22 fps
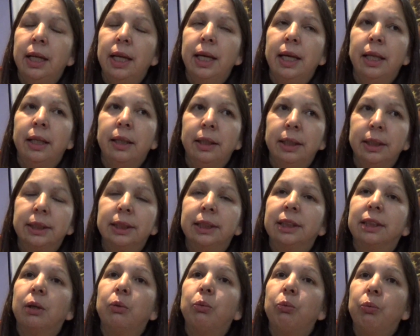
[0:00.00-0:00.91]
And this
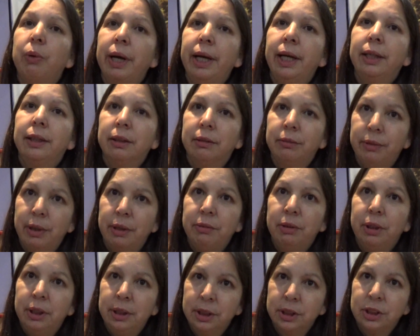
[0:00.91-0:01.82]
is a right of
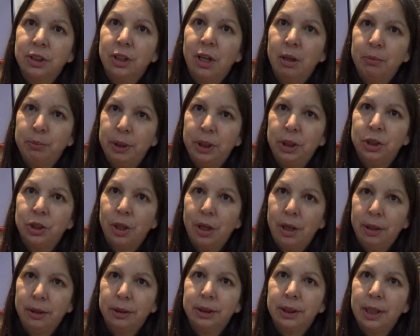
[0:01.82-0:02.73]
every Anishinaabe
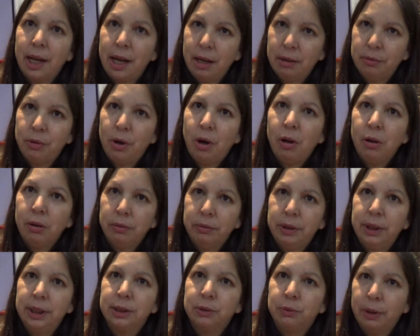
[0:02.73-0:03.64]
child to have all of
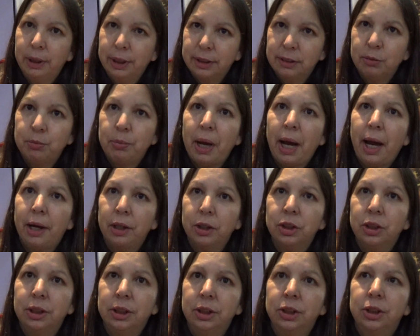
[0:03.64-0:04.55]
these rites of
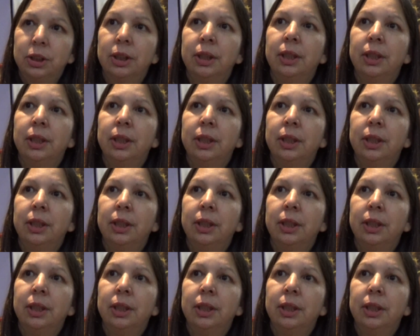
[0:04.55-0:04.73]
passage,